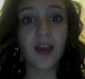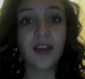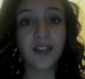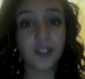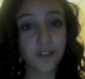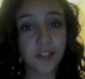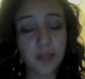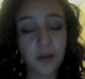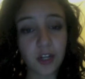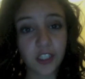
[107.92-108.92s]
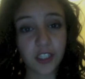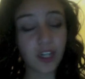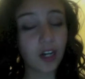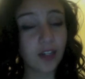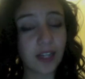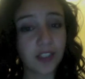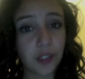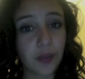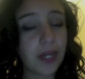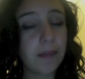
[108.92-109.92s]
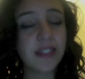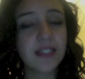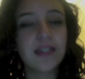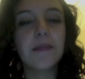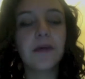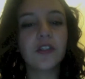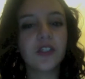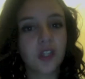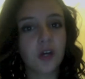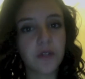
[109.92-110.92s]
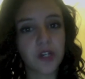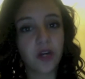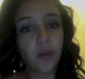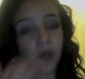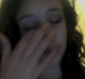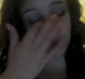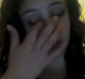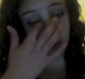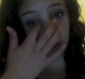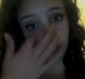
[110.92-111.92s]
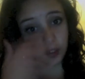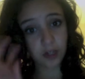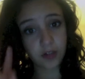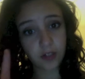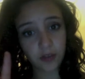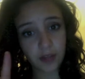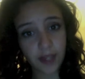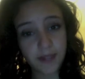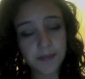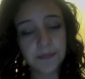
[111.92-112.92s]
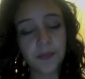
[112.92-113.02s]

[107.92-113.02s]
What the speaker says: So for this project, our Electra, we had to basically build a sculpture in which we included 2 things.